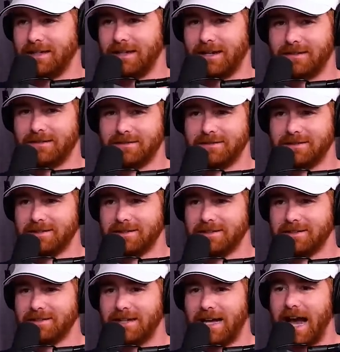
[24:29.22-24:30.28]
you know,
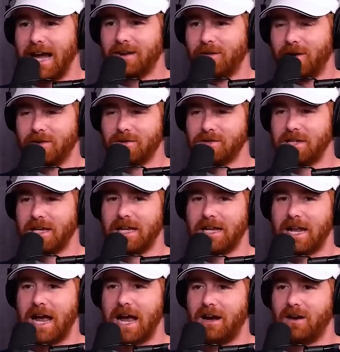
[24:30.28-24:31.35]
I don't
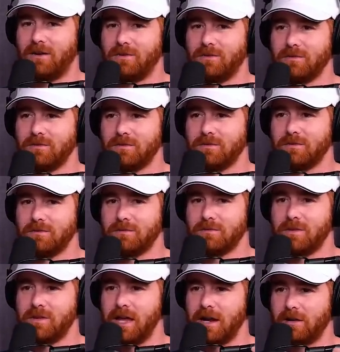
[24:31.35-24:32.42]
understand how
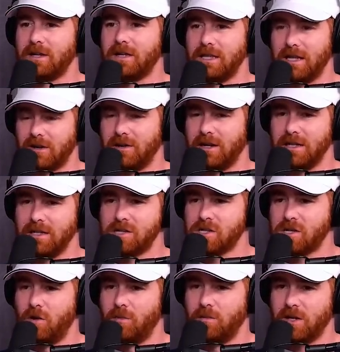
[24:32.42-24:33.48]
there there is
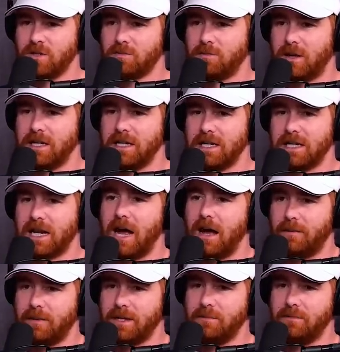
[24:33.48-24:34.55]
so much money in
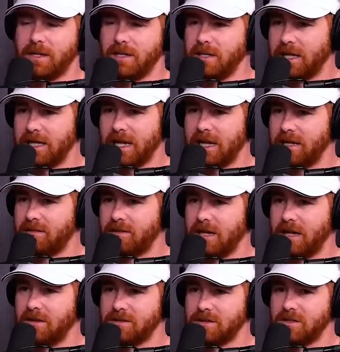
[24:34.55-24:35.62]
comedy, but like
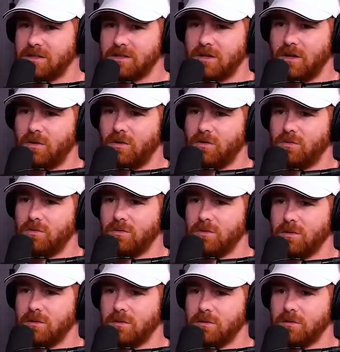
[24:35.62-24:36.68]
anything else, it's so
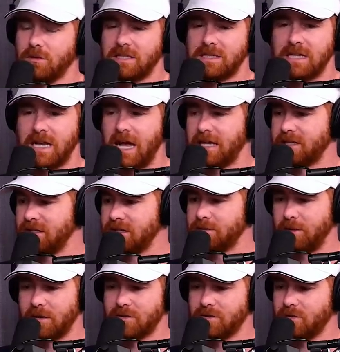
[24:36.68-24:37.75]
it's not
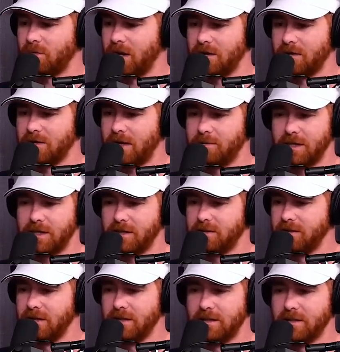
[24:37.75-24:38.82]
dispersed well. I
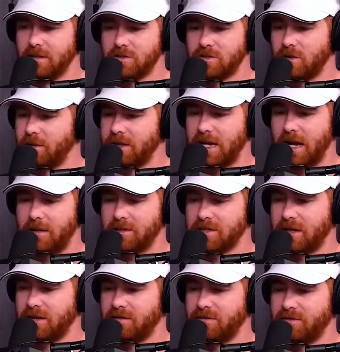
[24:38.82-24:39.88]
mean, no. so many comics
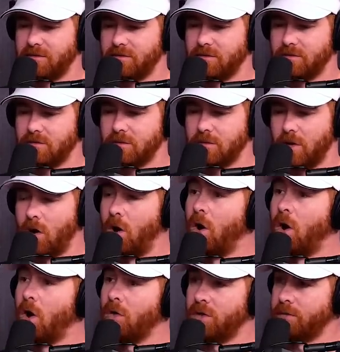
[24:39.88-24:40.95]
have
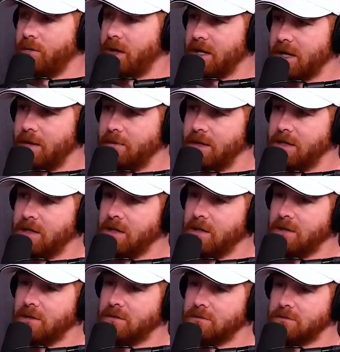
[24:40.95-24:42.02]
all the money. I mean,
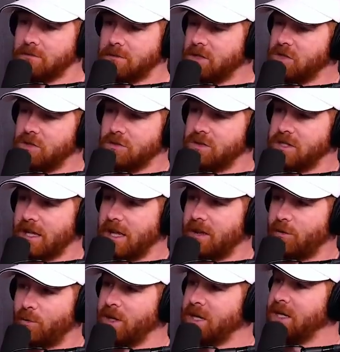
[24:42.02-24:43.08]
those dudes sell
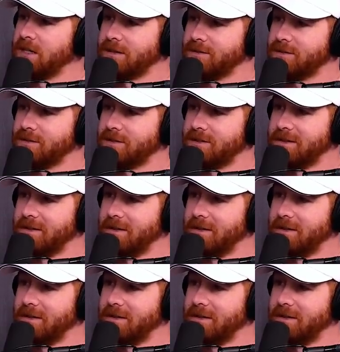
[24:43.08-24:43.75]
out arenas,